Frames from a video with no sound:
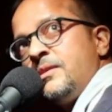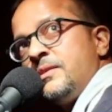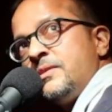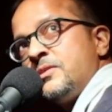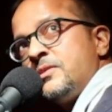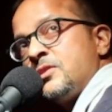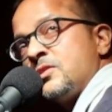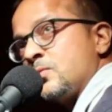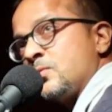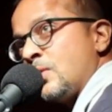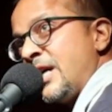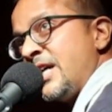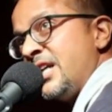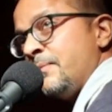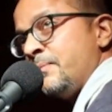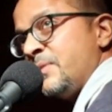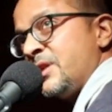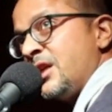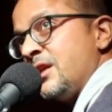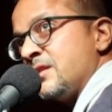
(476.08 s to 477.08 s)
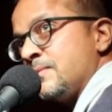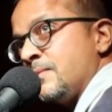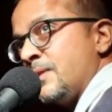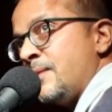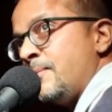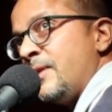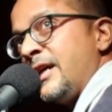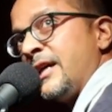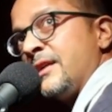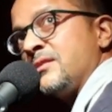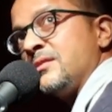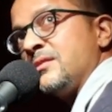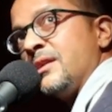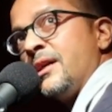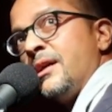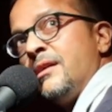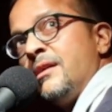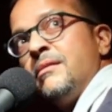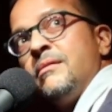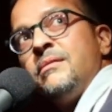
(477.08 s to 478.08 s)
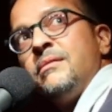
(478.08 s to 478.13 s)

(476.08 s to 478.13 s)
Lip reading: Just right up against my backside.